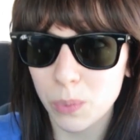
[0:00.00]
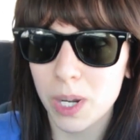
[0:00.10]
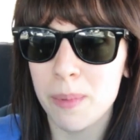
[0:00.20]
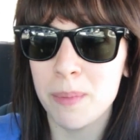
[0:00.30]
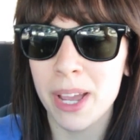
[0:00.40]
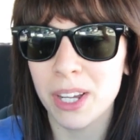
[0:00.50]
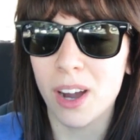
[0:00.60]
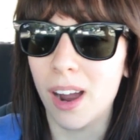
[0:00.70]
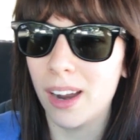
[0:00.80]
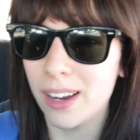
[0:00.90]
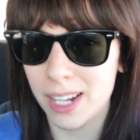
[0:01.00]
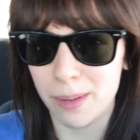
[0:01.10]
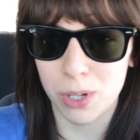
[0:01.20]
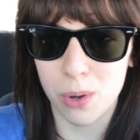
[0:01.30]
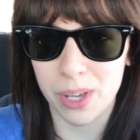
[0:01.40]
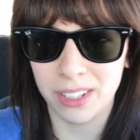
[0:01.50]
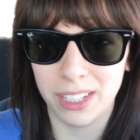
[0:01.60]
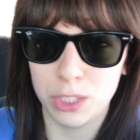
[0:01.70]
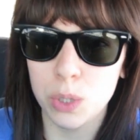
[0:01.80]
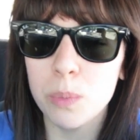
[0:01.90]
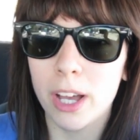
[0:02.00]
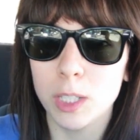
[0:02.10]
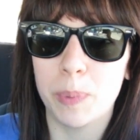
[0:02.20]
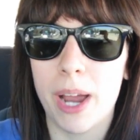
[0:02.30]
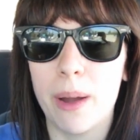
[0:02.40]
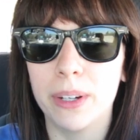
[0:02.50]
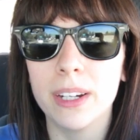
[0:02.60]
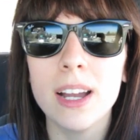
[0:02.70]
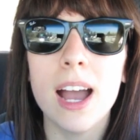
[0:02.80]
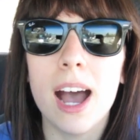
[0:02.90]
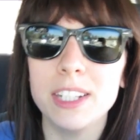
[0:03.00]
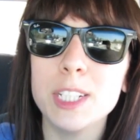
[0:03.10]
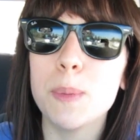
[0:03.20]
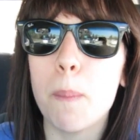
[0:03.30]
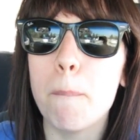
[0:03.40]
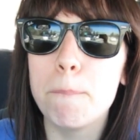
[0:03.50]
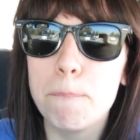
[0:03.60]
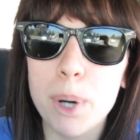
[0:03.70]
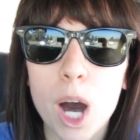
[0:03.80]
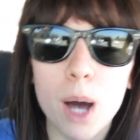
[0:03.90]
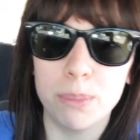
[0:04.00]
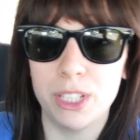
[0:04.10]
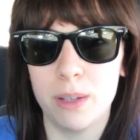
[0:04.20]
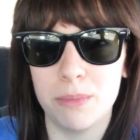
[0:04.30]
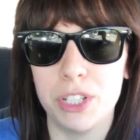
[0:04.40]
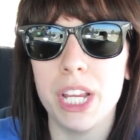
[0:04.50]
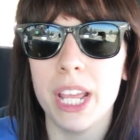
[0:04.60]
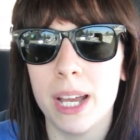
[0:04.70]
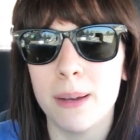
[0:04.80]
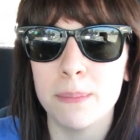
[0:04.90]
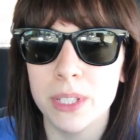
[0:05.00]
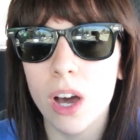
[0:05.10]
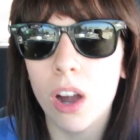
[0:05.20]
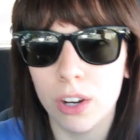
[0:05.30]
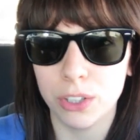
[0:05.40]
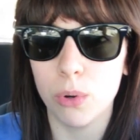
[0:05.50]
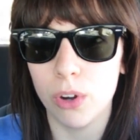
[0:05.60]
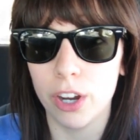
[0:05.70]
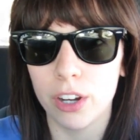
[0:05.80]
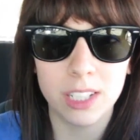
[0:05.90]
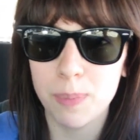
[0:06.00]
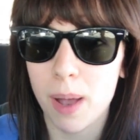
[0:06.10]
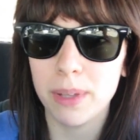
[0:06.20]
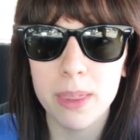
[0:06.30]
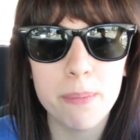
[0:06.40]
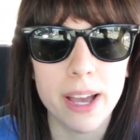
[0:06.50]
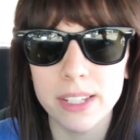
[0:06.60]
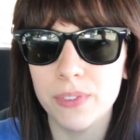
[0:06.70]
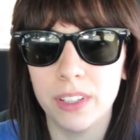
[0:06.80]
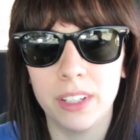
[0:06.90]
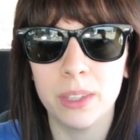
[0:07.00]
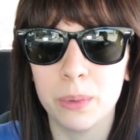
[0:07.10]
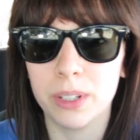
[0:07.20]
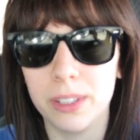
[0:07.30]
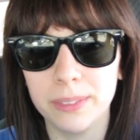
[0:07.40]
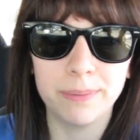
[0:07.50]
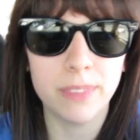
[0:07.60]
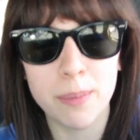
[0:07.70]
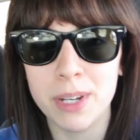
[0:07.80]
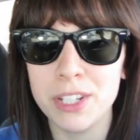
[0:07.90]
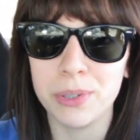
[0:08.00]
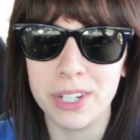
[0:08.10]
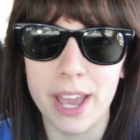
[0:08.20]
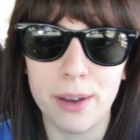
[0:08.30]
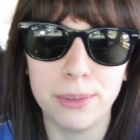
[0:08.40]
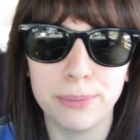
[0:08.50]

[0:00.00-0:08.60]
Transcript: So when I'm in my car and I'm going like two miles per hour, I just bump some jams hardcore. It's probably the best feeling in the world. I'm gonna do it now.